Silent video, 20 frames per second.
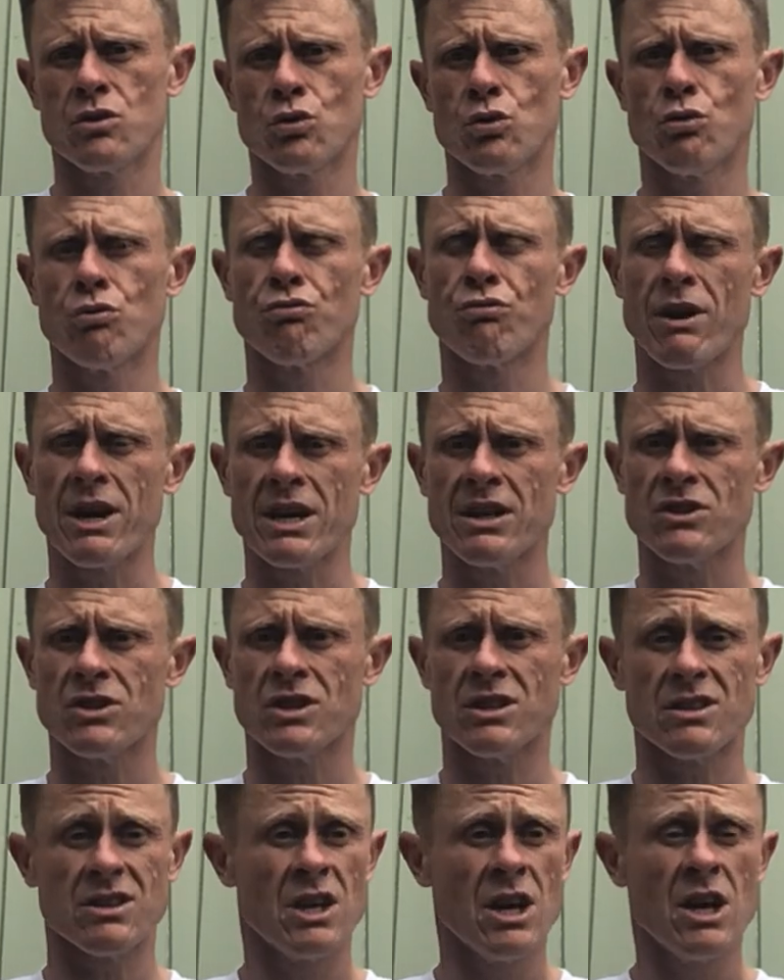your
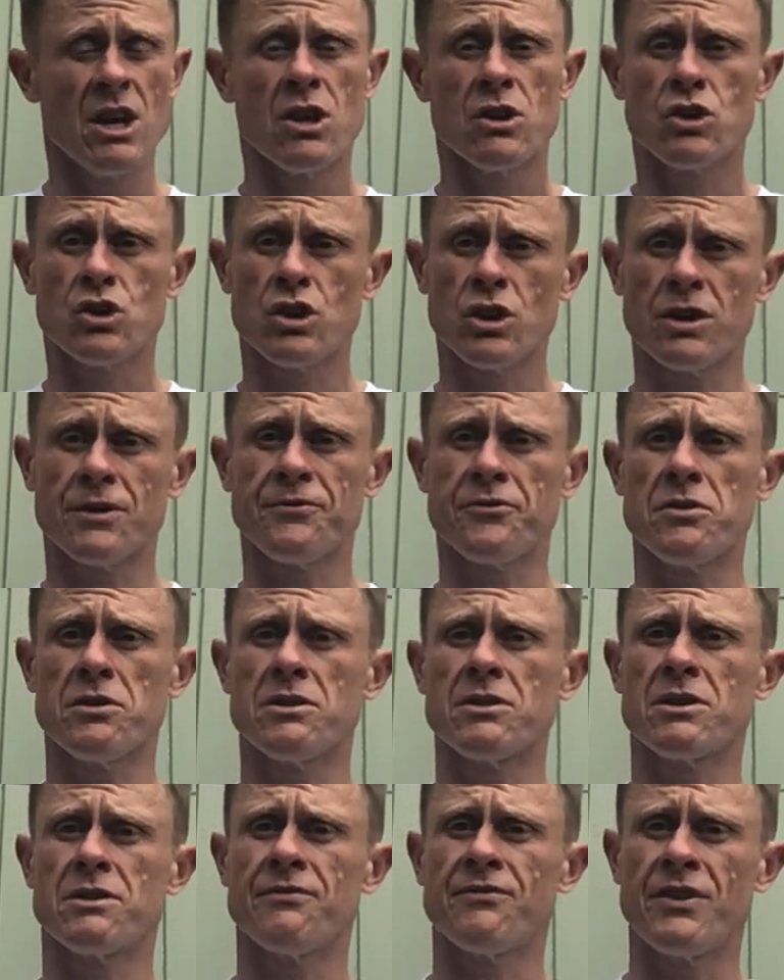ranges. Just for
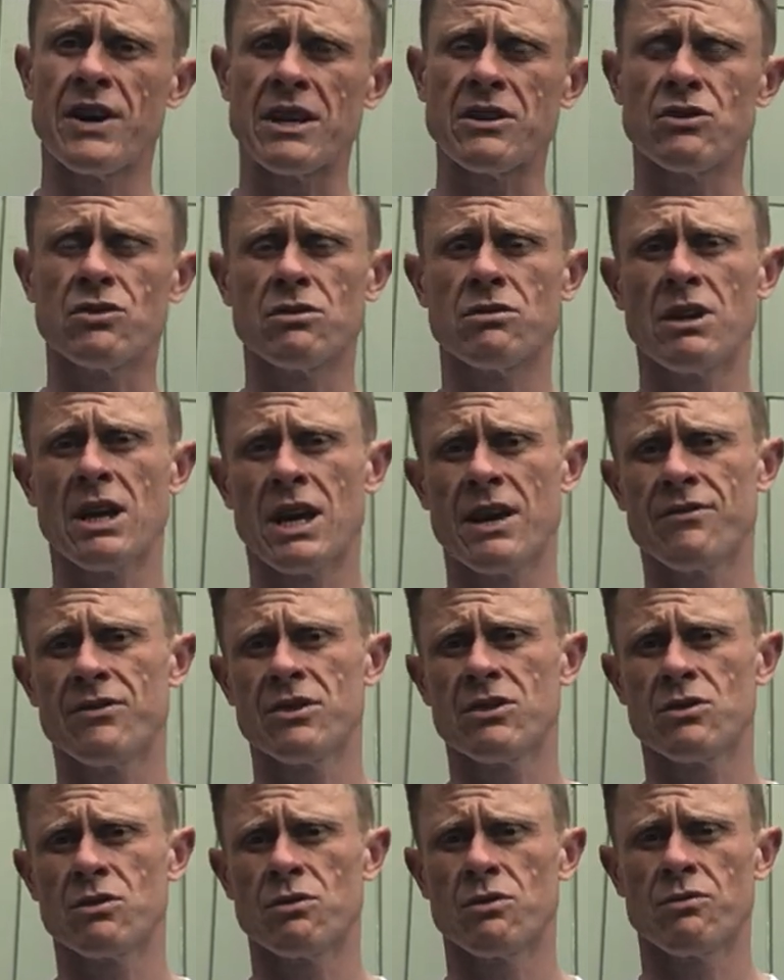a conventional heavy
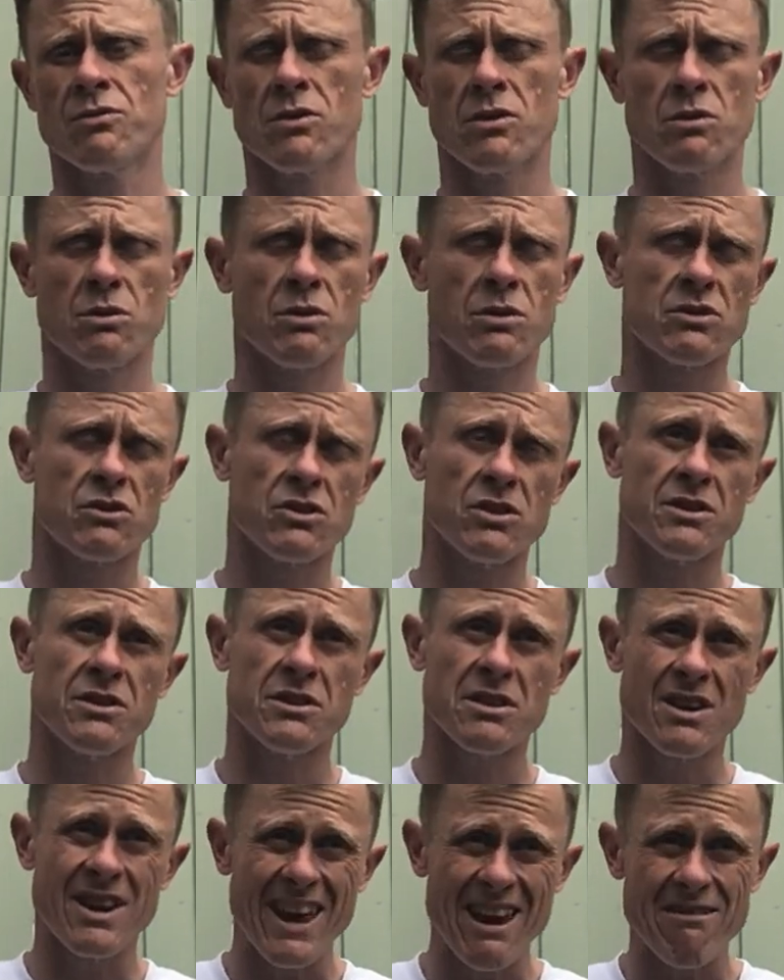sort of, or
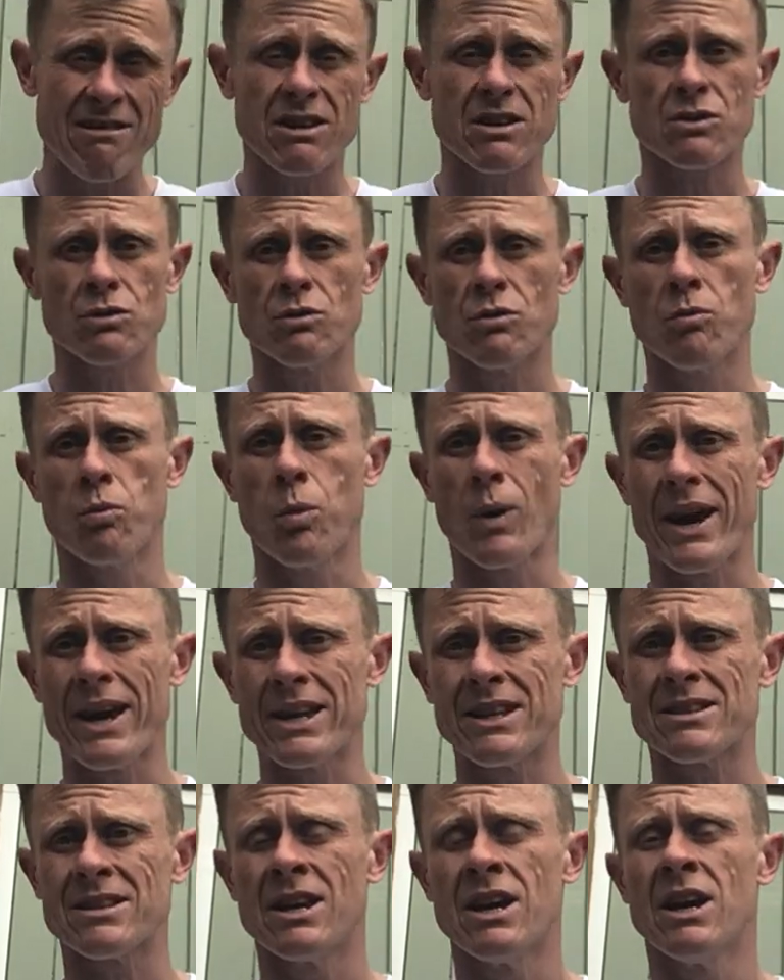generic sort of
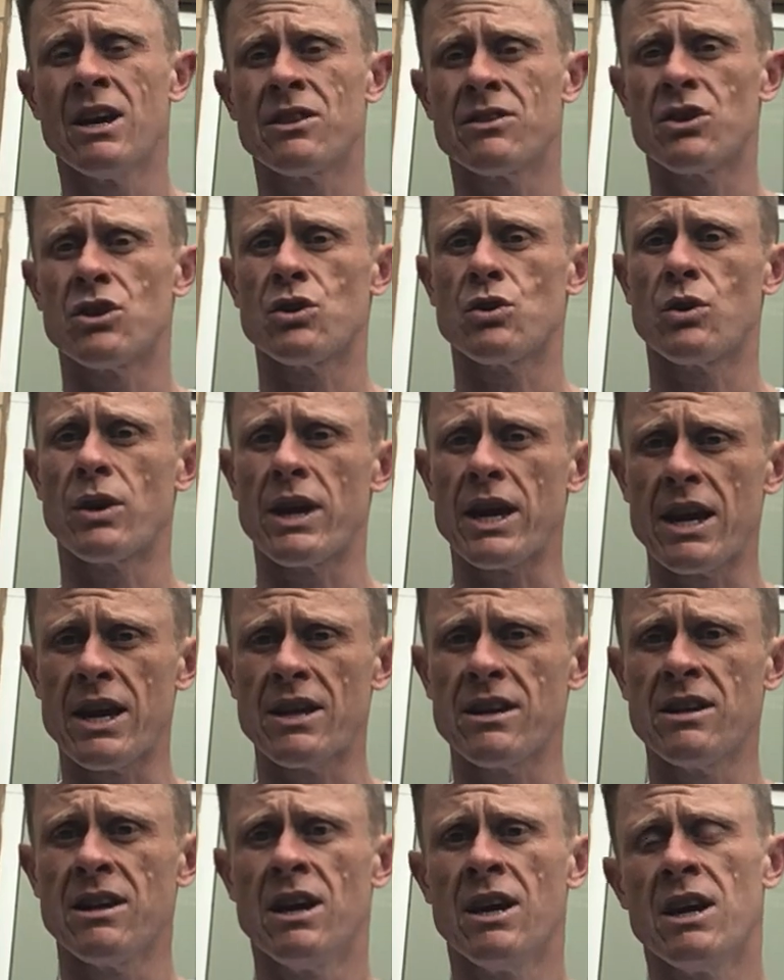weight that you're
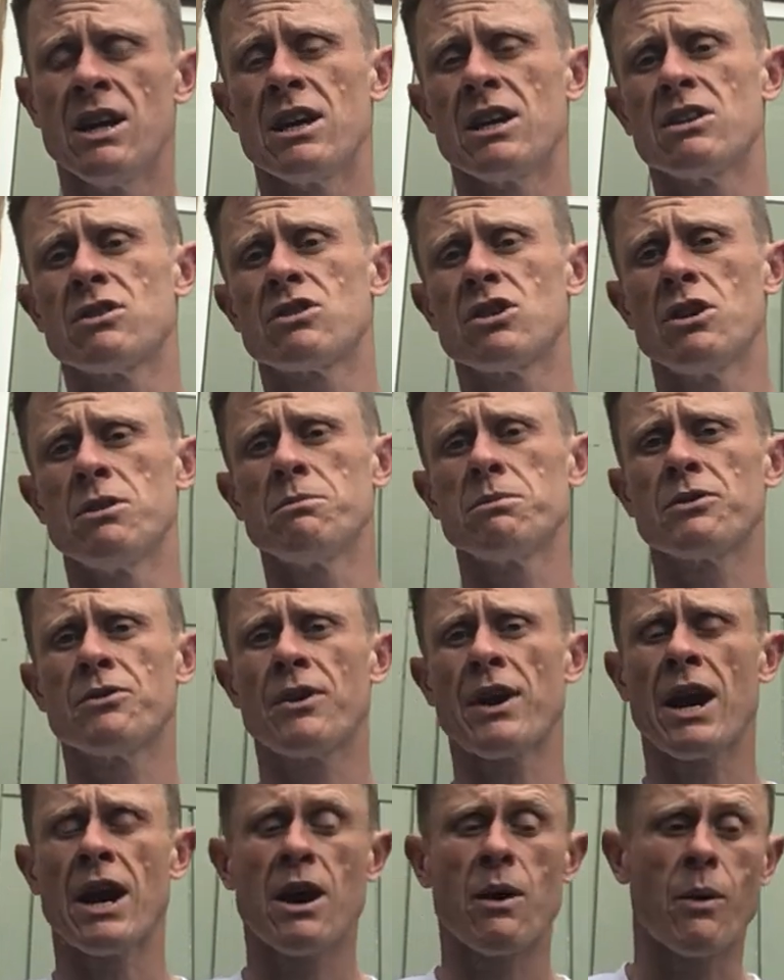in, in terms of
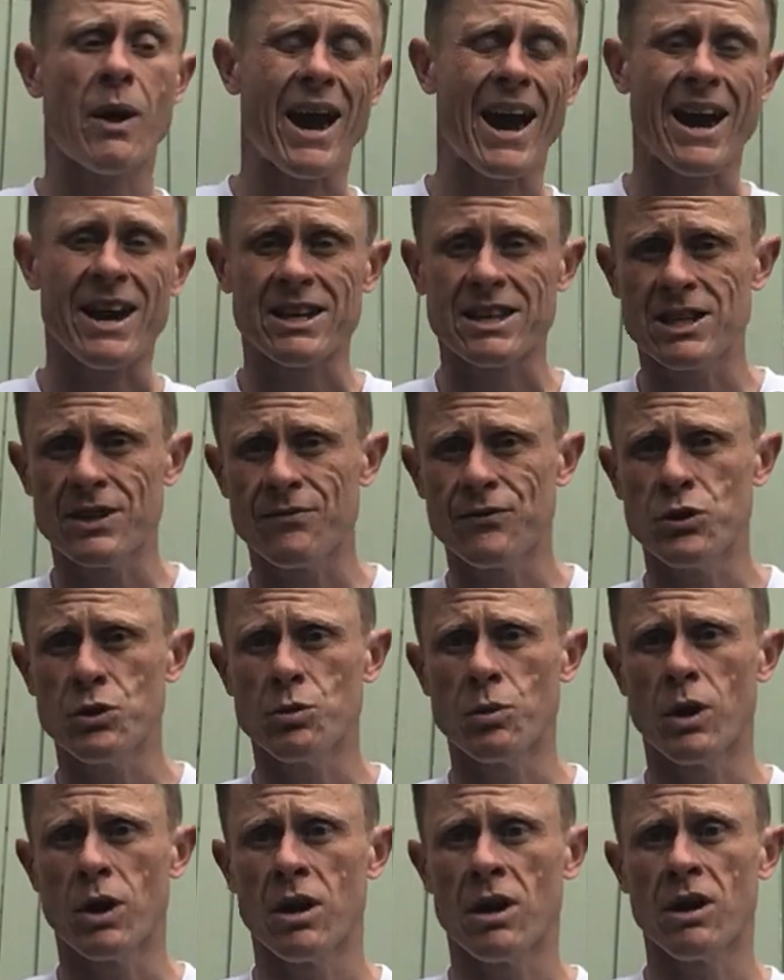how active
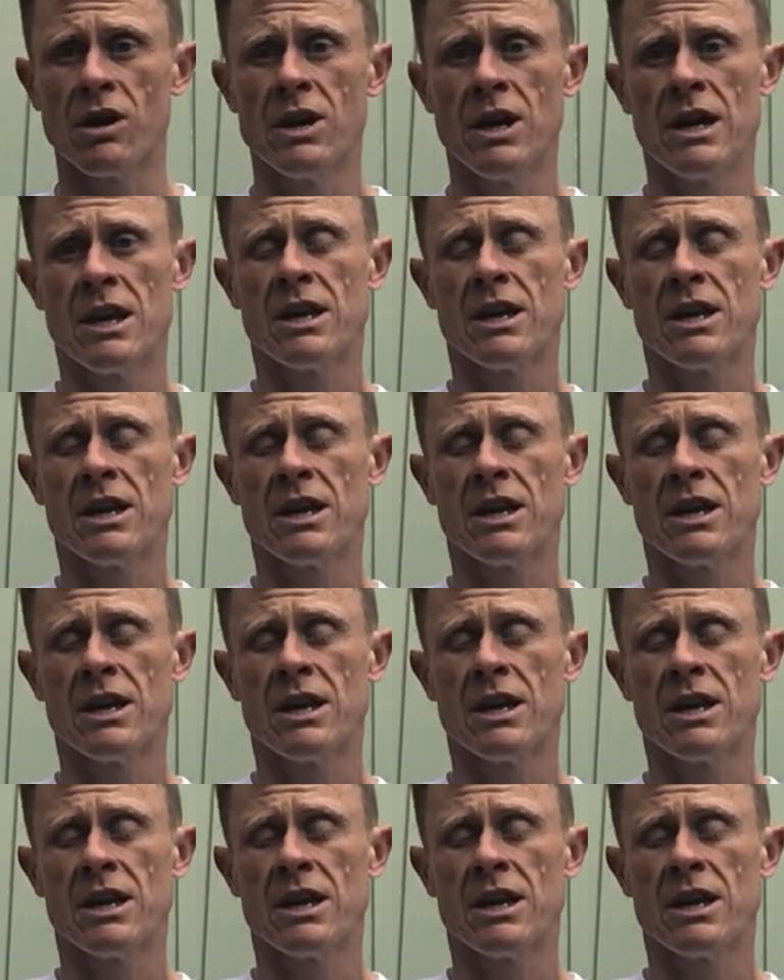you are,